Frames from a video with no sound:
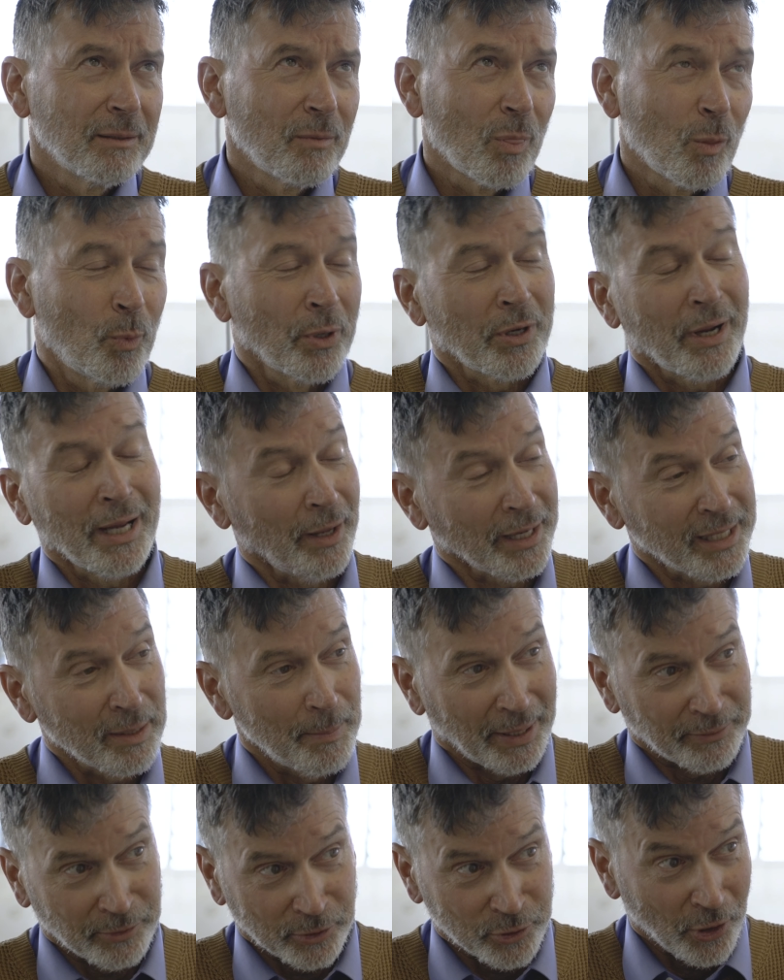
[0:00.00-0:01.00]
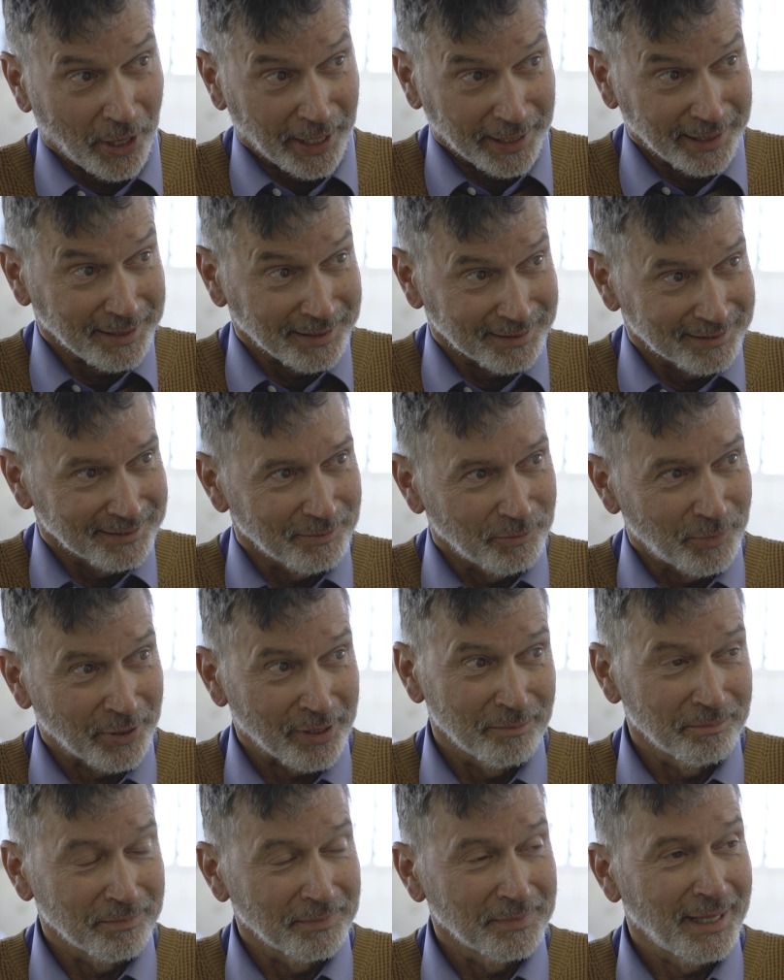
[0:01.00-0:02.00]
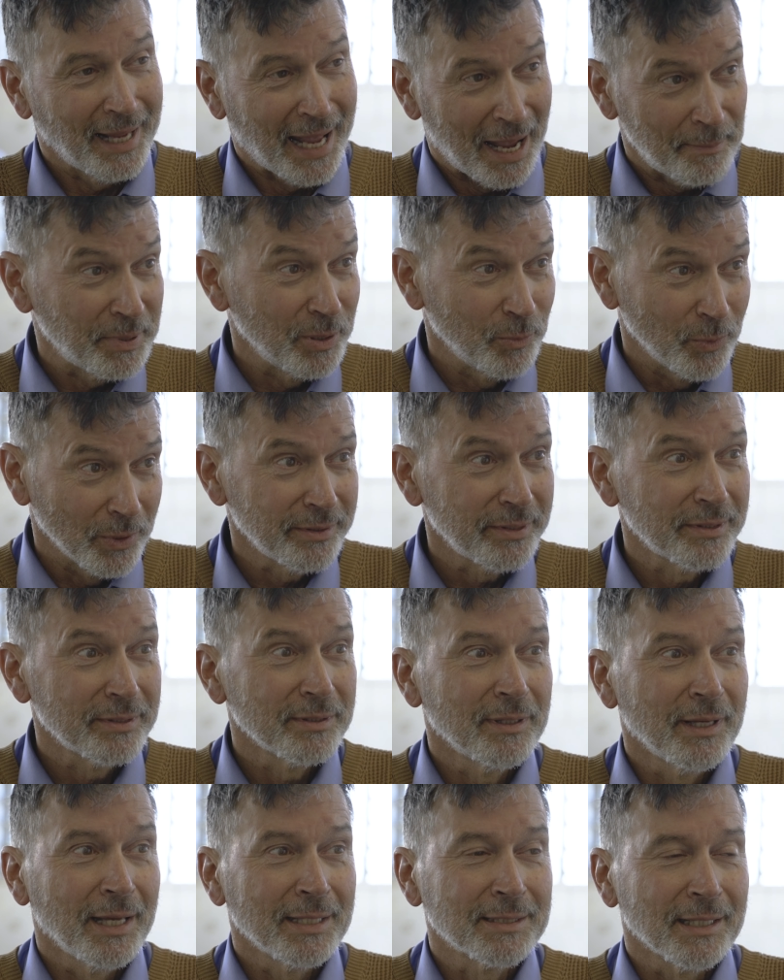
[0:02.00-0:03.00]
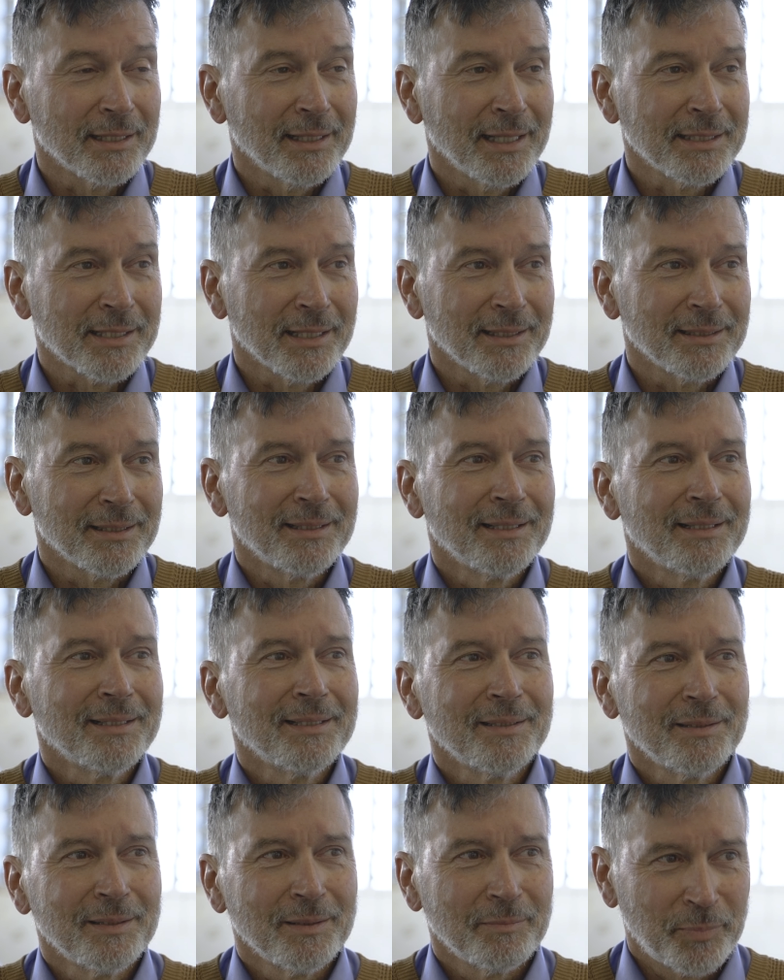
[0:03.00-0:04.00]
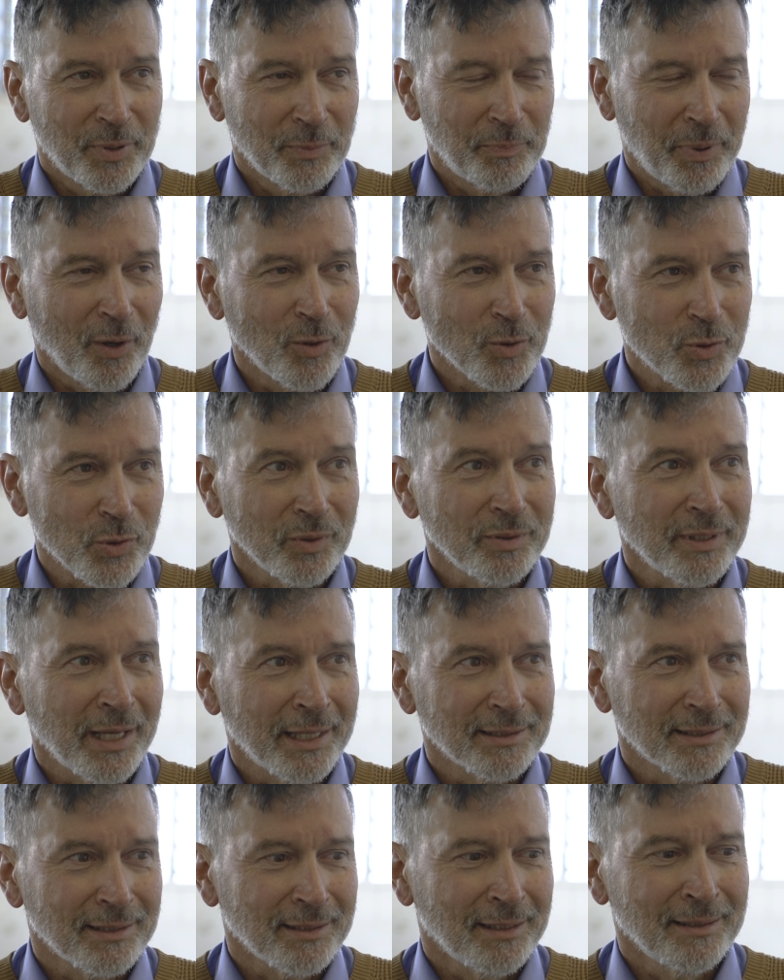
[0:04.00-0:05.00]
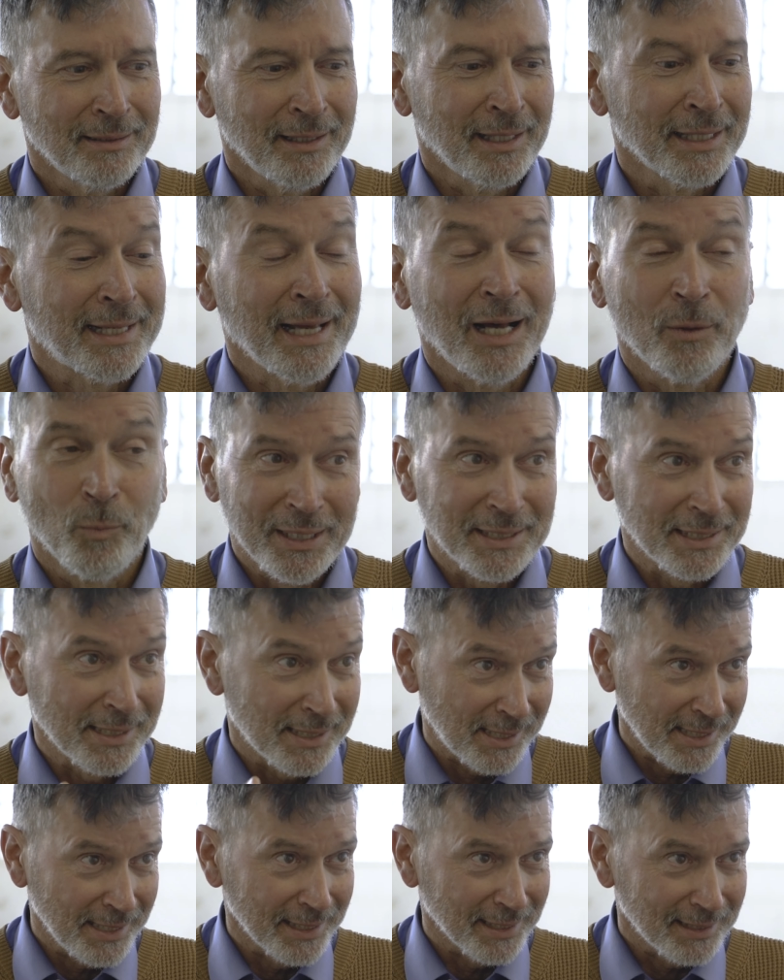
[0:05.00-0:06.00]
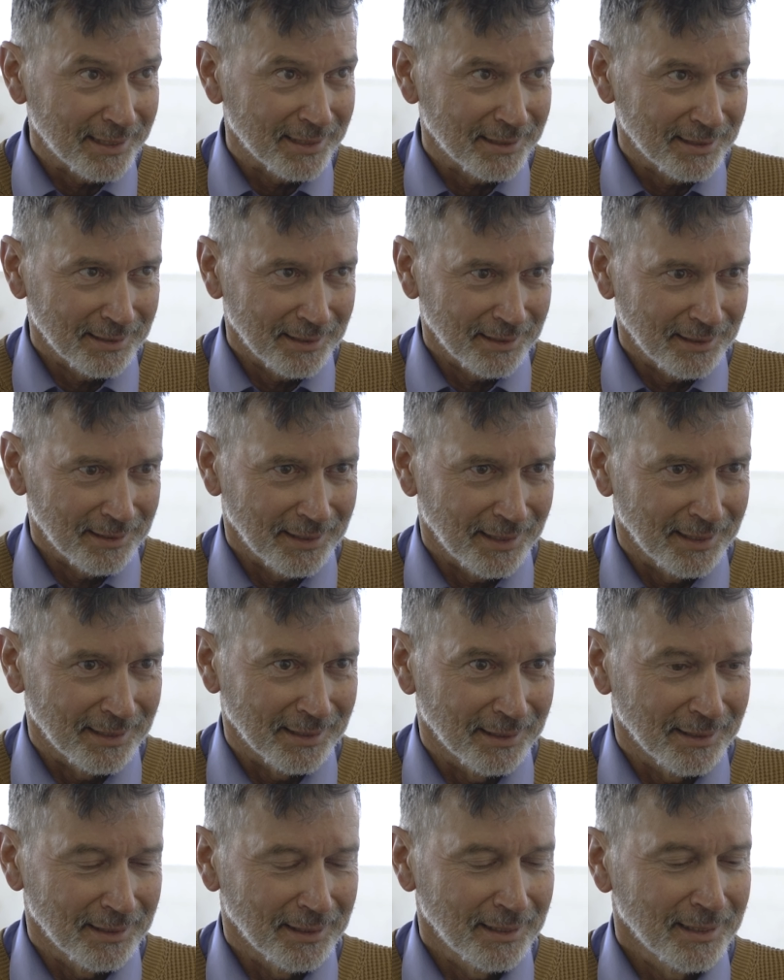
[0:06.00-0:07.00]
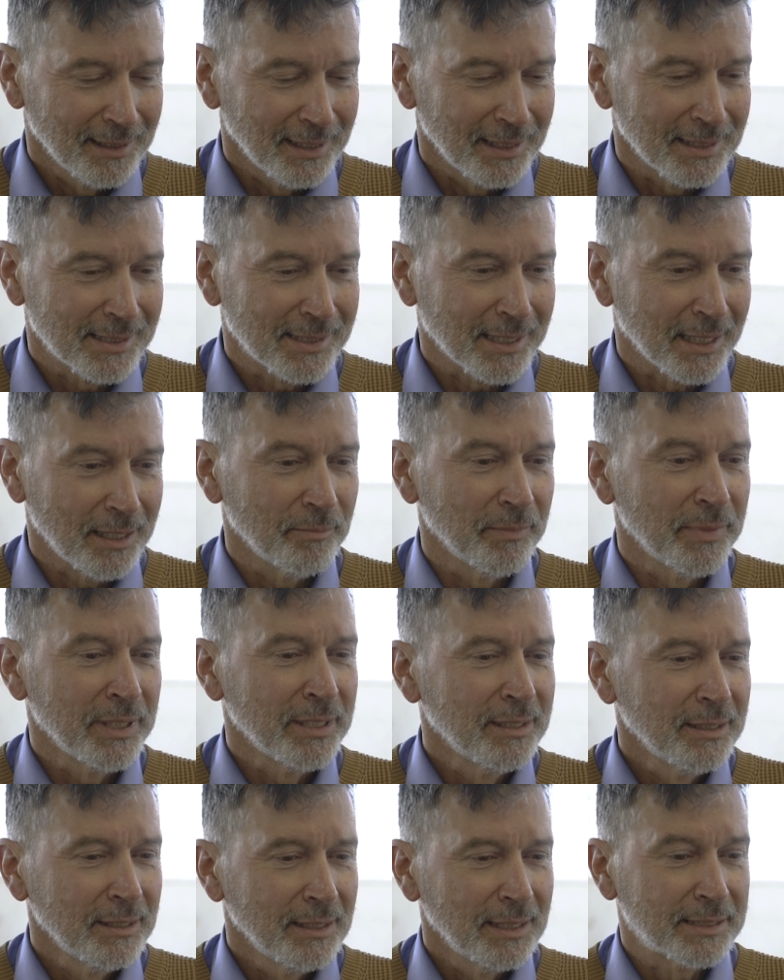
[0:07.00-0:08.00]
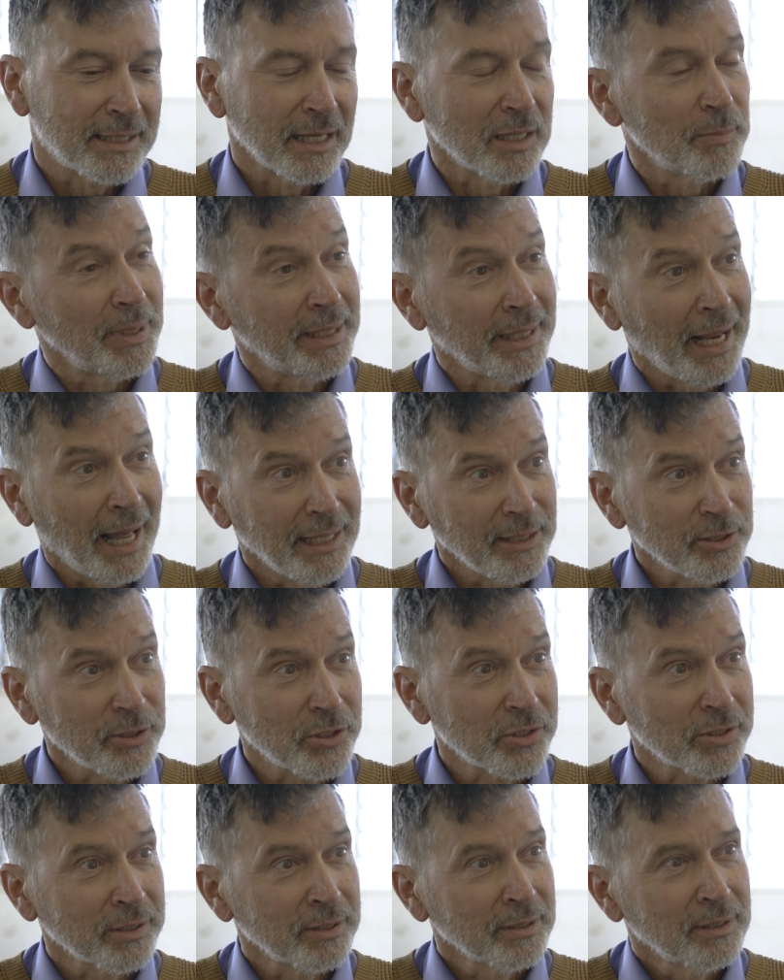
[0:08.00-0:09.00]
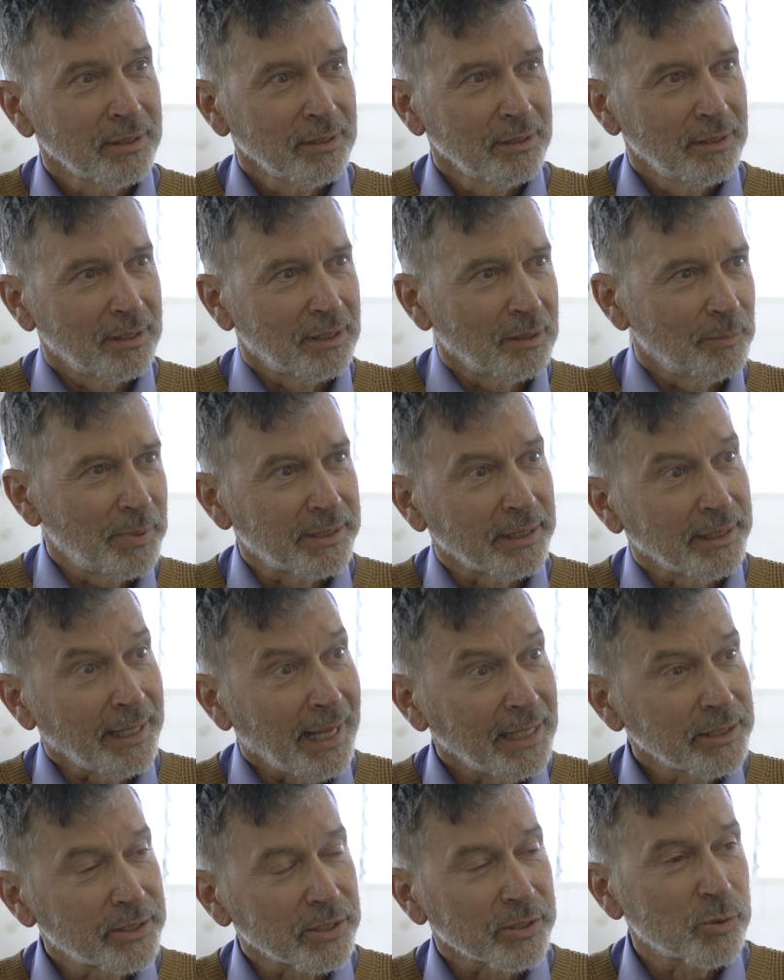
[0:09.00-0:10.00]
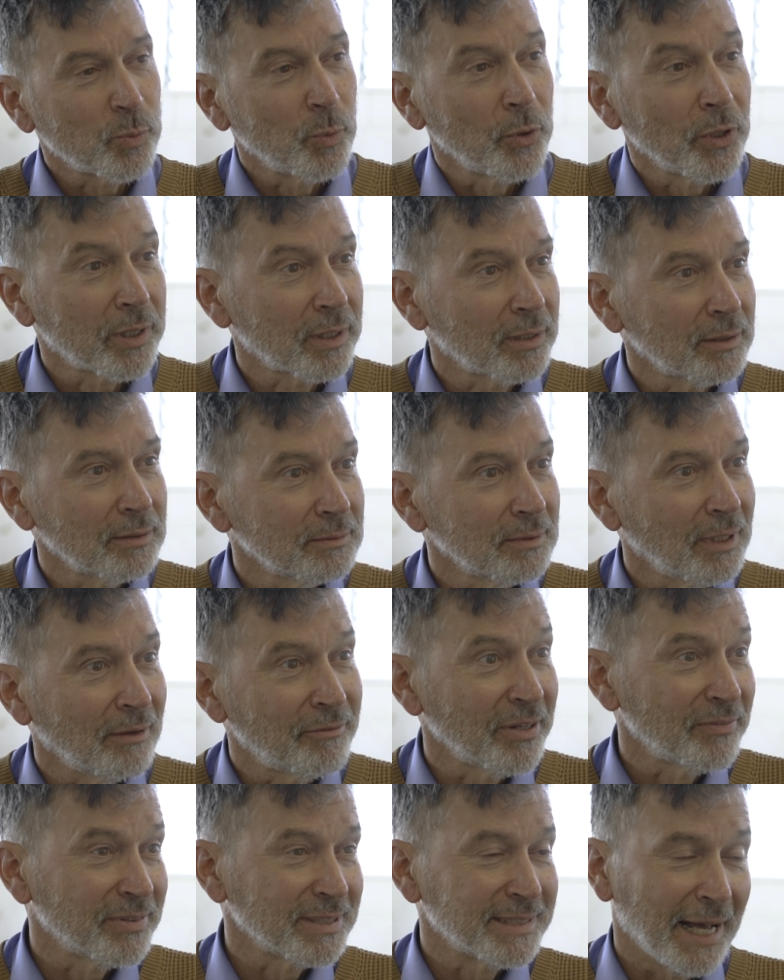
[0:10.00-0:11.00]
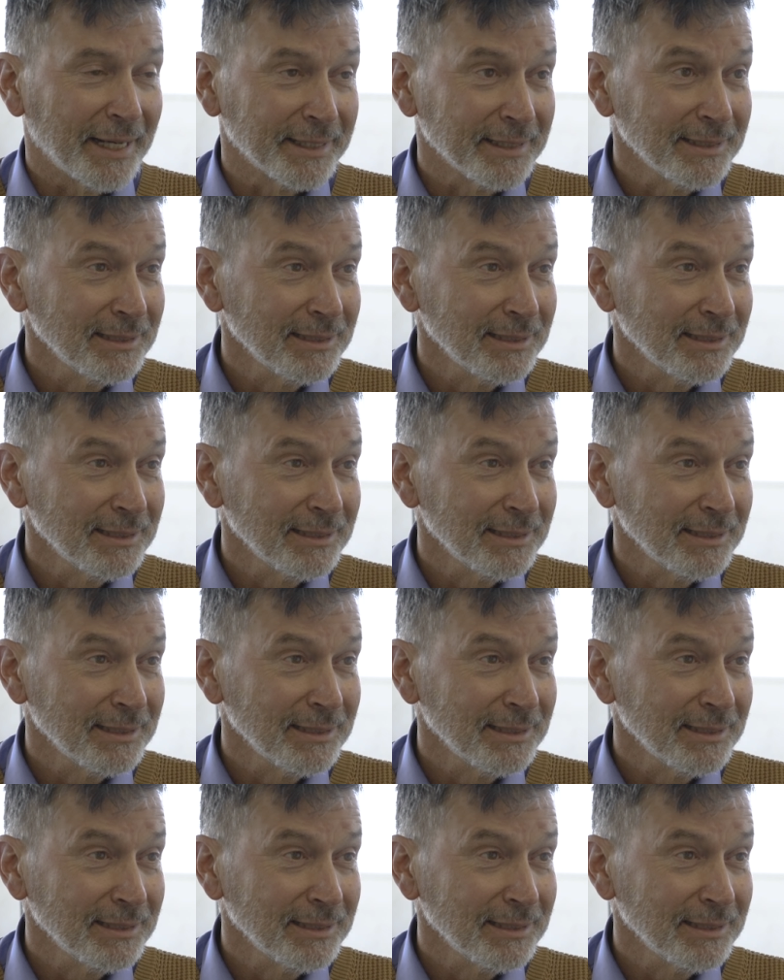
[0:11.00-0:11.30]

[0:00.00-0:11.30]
What I like about the train, what I'm happy with as a proposal, and I can't wait to see it, is it's going to be large. It'll be the largest work I've ever done.